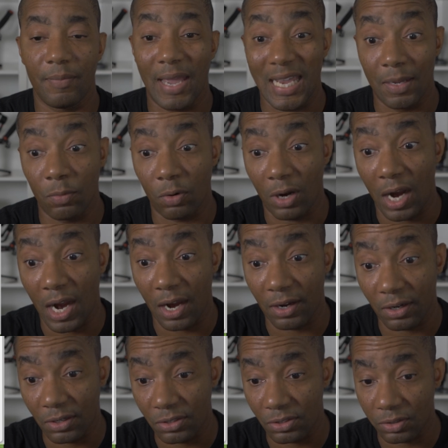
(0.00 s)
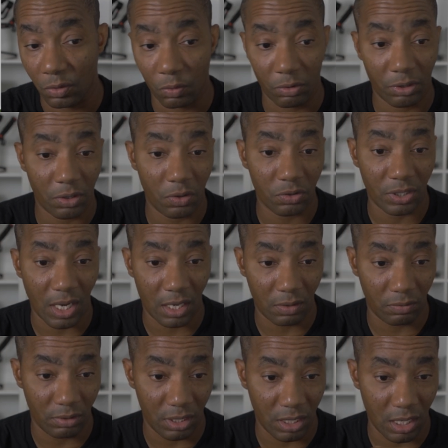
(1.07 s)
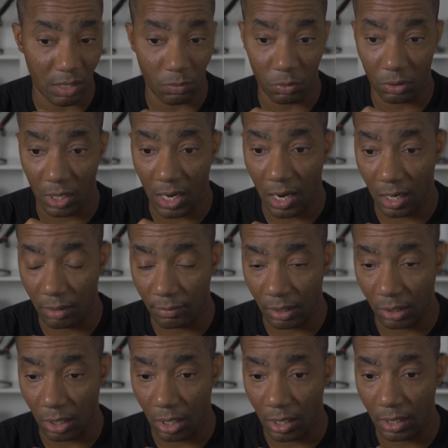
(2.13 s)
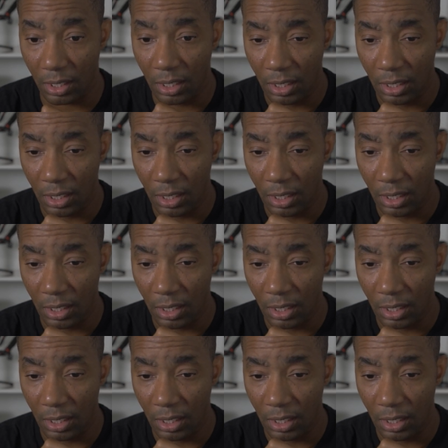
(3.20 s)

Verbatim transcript: any more iron because Lord knows I don't need any more iron in my lawn.